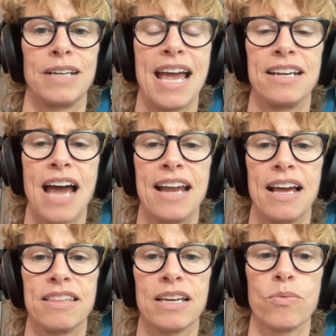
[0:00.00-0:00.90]
And
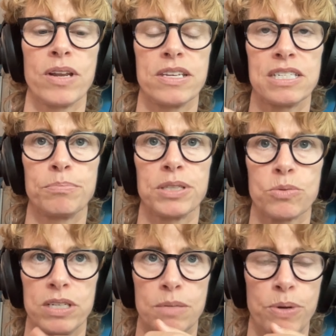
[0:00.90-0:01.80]
I think one of the simplest
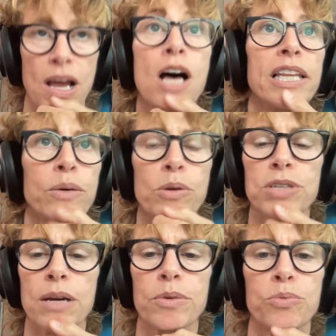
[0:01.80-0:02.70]
ways to put it, we were
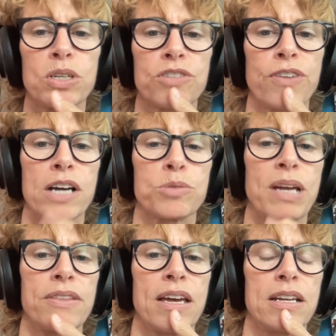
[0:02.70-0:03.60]
talking with Rich Fox, we
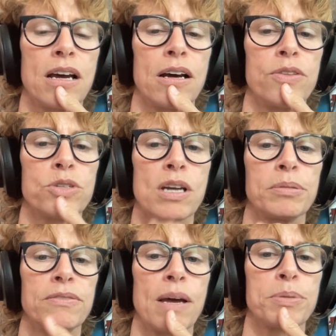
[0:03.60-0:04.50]
had that those
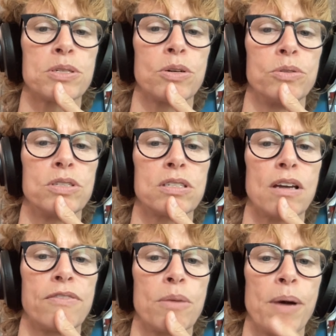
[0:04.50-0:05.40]
couple of episodes
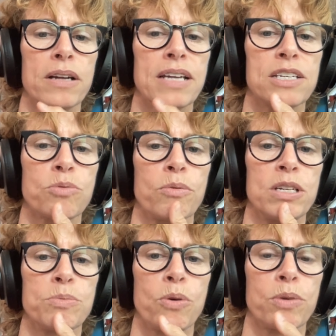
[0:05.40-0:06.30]
of our podcast where we
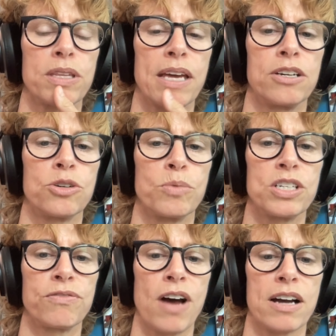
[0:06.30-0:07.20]
spoke with editor
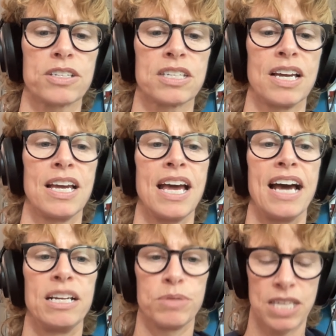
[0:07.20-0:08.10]
Rich Fox,
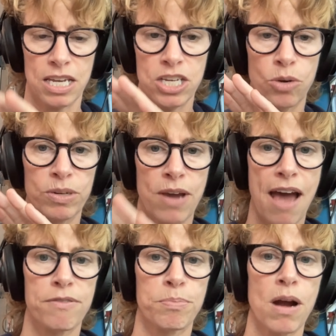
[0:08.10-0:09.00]
and he was saying, when you
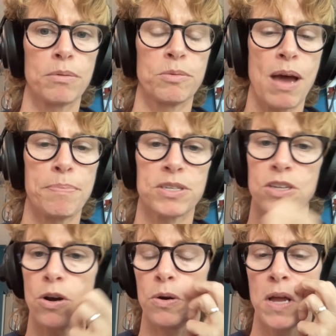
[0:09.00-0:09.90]
have a problem
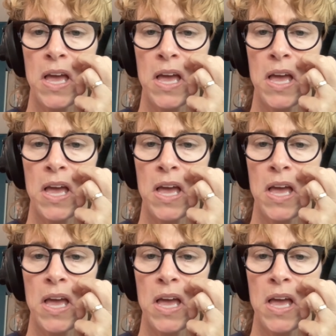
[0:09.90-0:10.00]
episode,